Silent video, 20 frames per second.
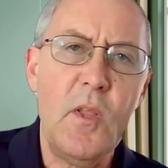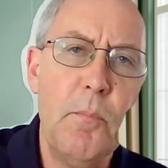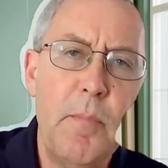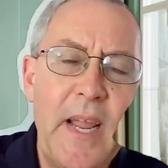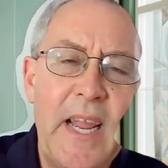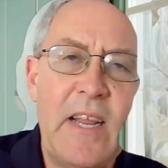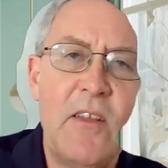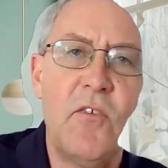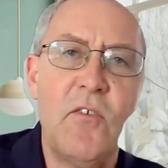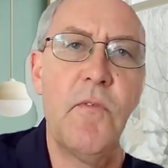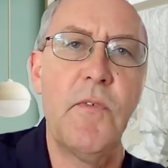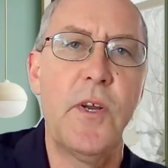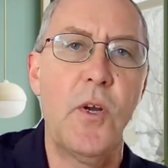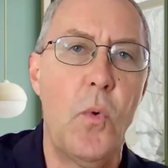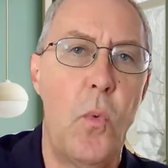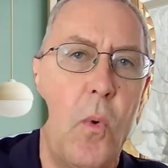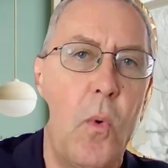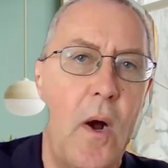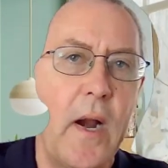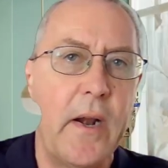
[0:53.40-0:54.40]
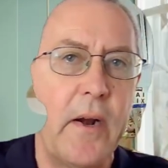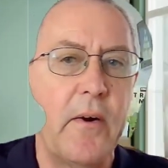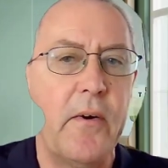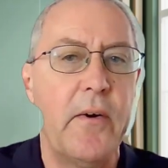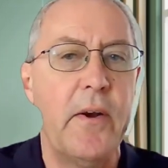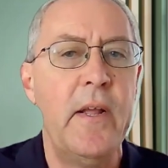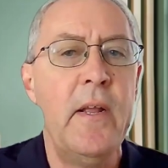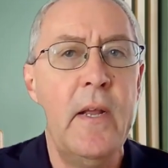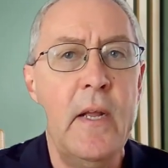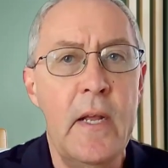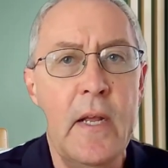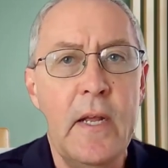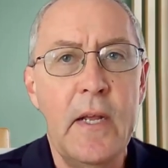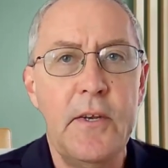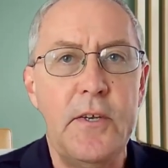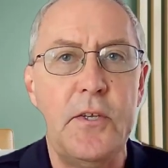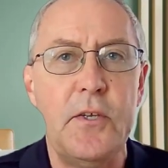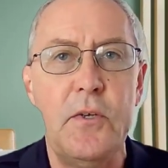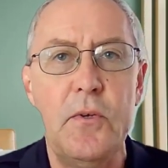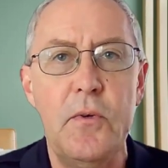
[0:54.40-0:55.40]
banks are required
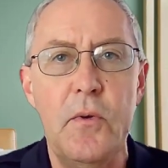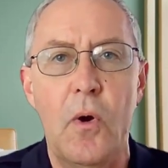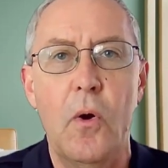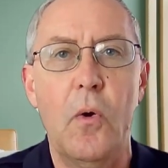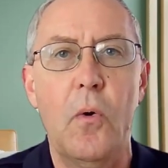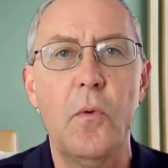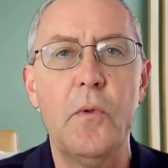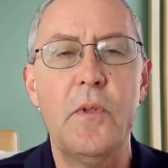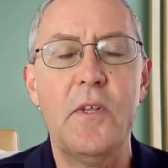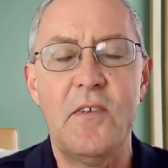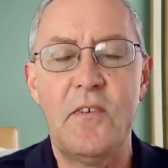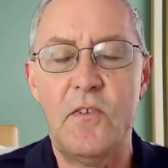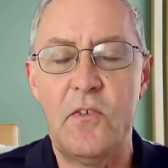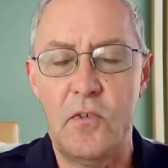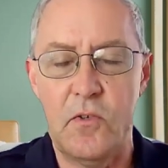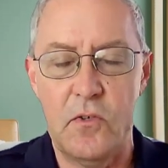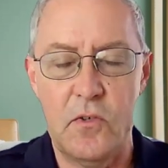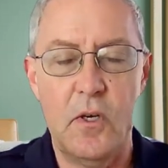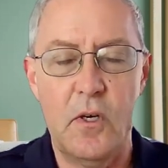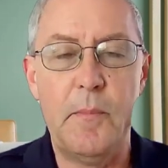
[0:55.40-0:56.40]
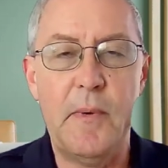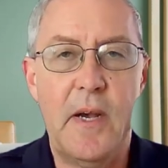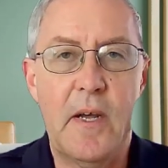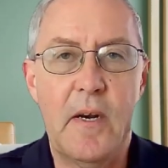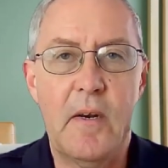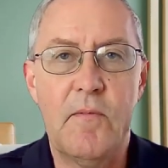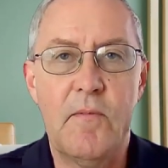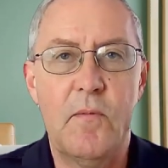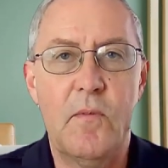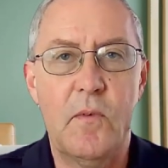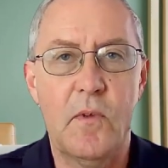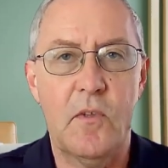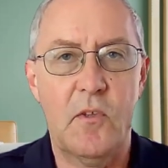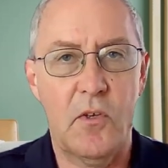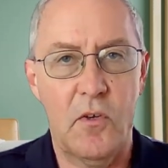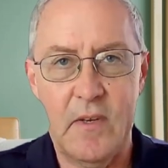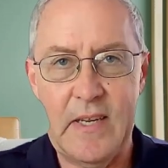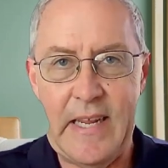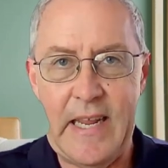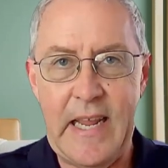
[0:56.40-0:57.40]
to hold a certain amount of what's
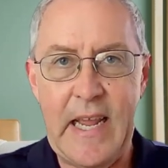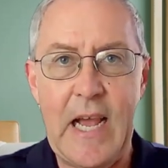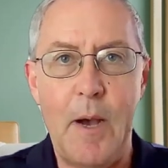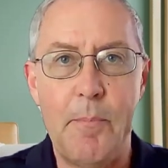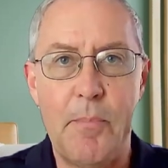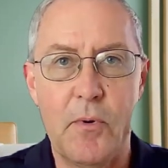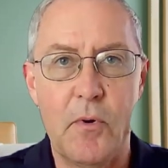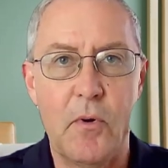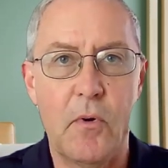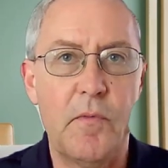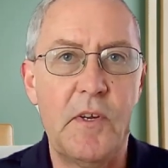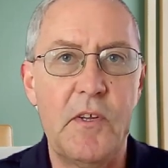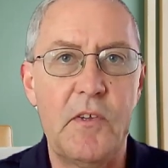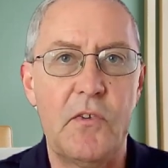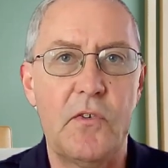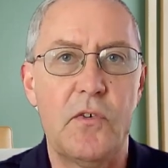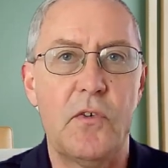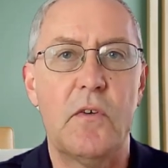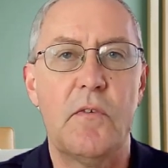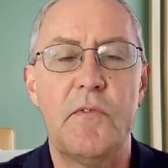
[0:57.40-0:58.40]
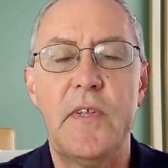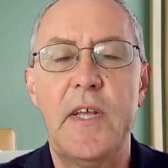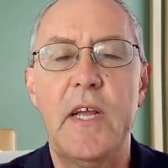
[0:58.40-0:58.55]
called capital reserves.